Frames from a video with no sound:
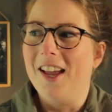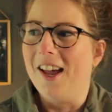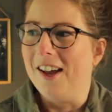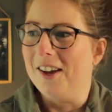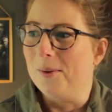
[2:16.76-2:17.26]

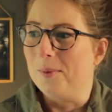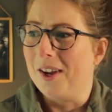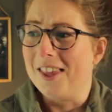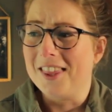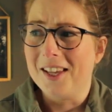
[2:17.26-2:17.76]

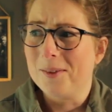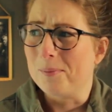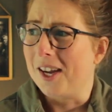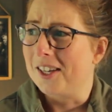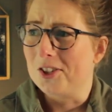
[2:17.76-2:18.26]
I think
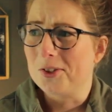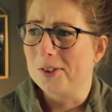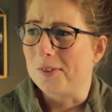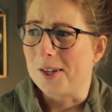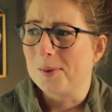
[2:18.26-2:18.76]
my initial
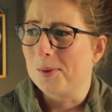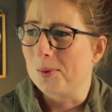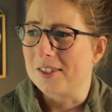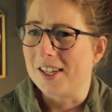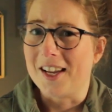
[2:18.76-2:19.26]
investment
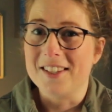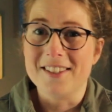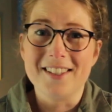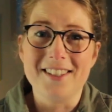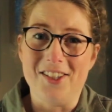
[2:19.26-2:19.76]
was like
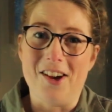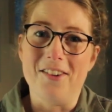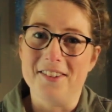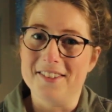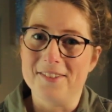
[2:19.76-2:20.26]

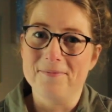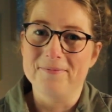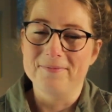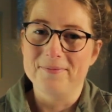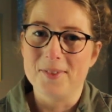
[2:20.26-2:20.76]
$60.
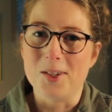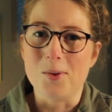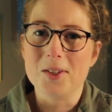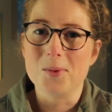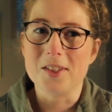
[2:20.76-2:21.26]

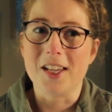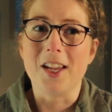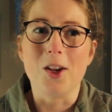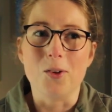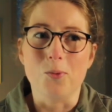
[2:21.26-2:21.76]
So this was
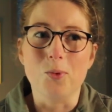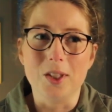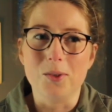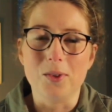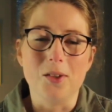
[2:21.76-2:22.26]
like a
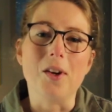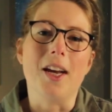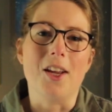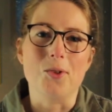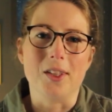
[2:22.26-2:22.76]
really, really
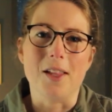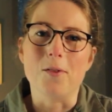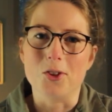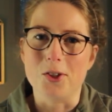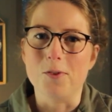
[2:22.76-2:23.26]
great
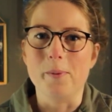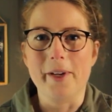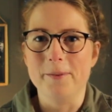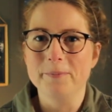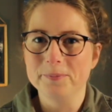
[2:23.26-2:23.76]
entry-level shoe for
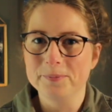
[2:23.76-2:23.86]
me.